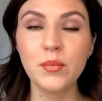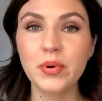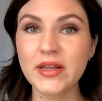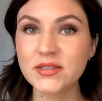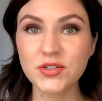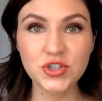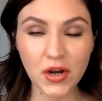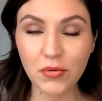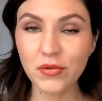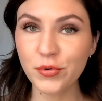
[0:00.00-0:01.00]
But as a
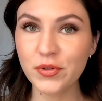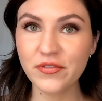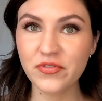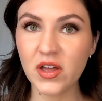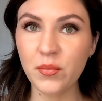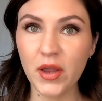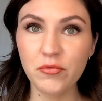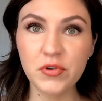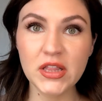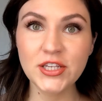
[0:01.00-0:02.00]
general rule of thumb, I
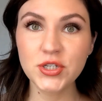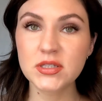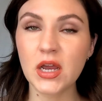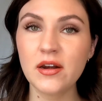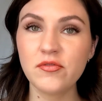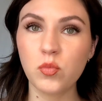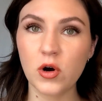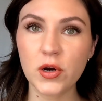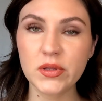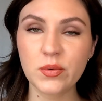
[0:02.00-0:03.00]
really just kind of
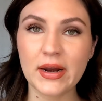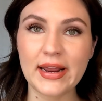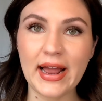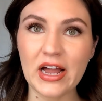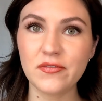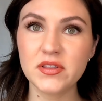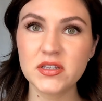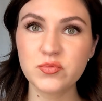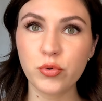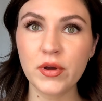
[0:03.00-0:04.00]
work with what I have at
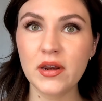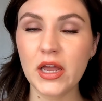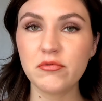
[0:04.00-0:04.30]
this point.